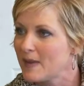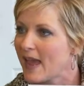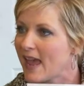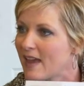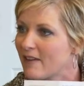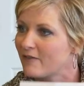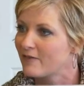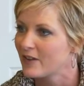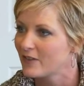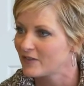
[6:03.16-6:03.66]

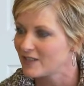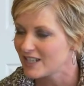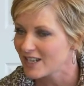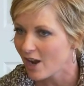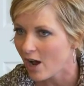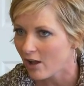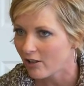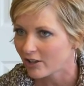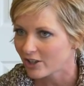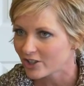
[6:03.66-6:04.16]
pay
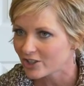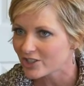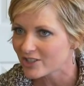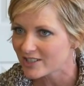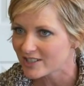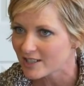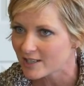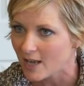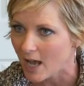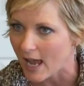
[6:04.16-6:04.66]

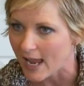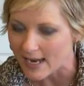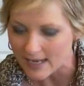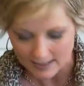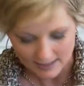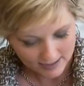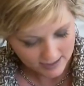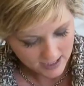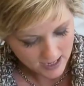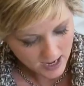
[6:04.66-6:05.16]
$50
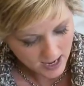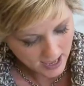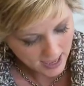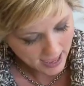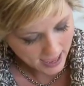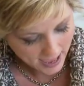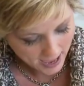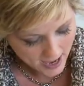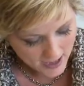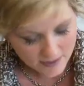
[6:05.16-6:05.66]
tonight
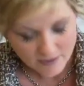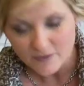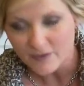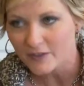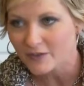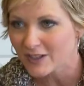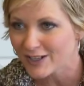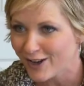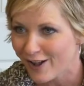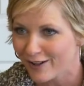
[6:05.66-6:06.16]
and
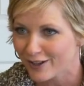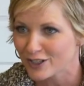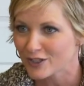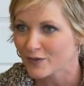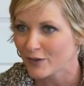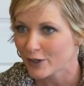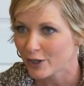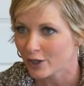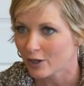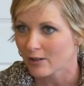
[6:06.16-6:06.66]
$50
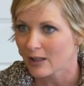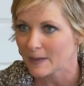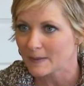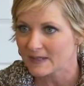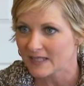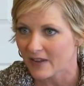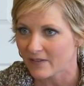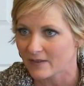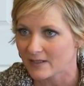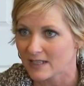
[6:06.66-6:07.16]
for your Club
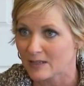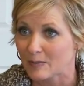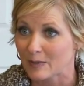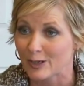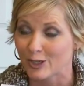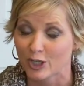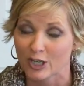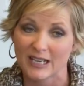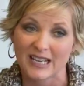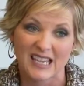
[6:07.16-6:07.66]
70, but
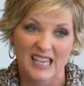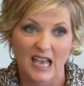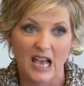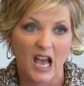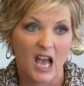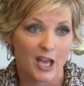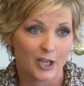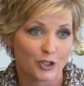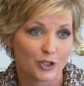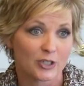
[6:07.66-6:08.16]
you're going to get
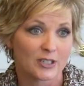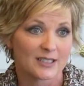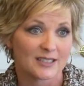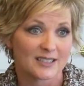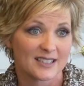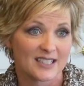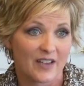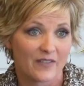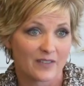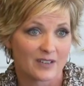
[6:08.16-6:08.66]

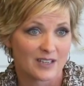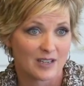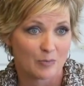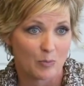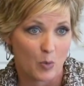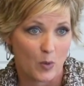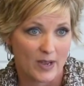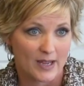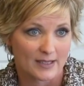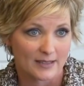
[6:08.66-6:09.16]
170
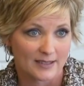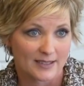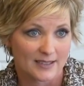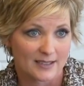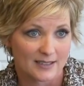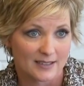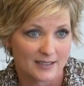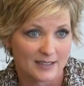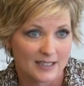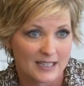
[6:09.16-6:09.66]

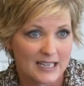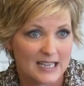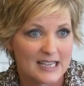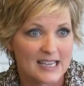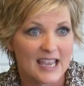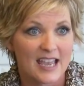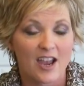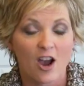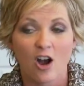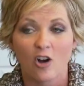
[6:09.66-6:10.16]
points.
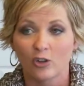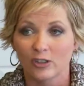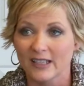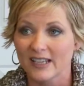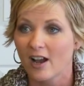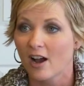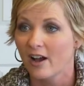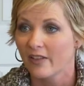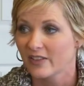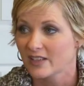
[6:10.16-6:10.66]
Okay,
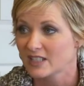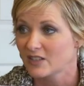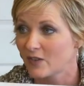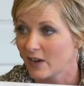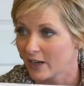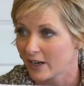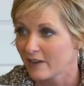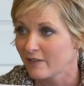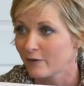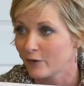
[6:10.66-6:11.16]
only on this
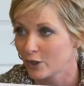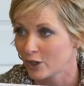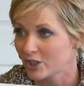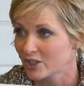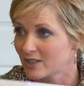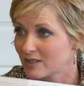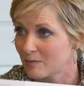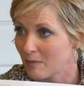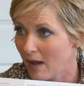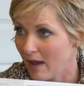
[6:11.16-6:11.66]
very
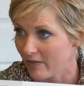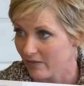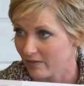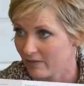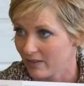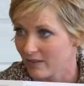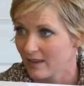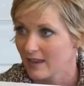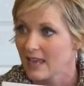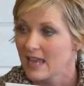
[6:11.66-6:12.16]
first
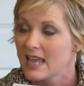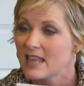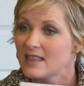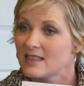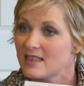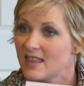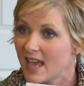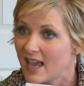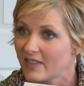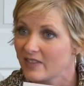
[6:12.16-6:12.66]
month.
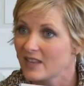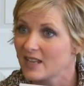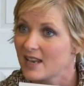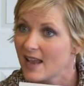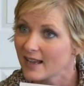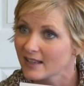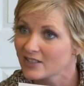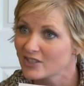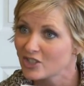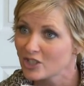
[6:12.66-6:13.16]
Then the
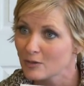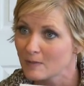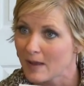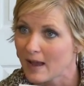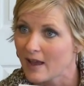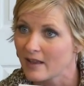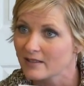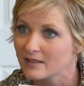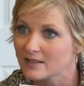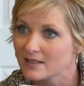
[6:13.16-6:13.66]
next 2
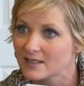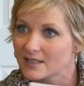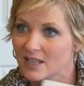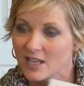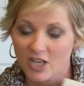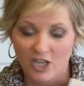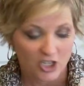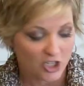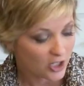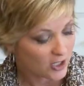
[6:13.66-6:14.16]
months,
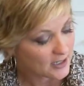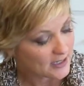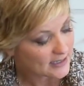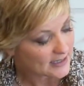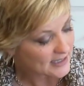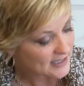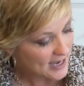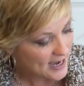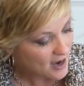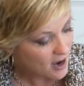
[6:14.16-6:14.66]
you're going to
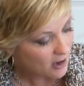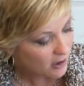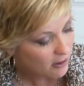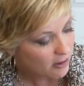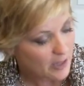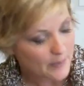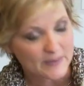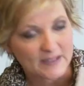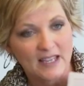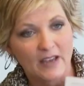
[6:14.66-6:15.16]
stay on
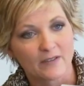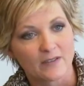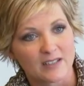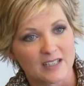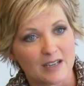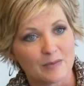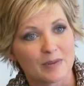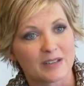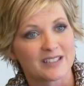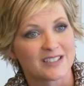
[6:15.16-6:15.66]
Club
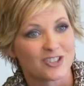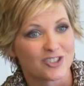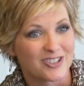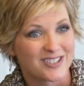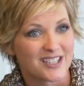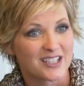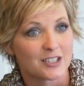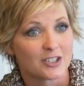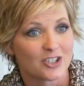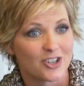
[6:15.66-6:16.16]
70, but it's
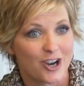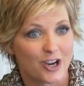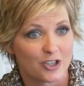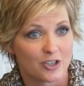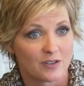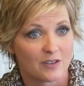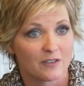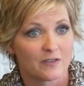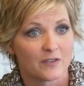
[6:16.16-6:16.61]
just going to charge you the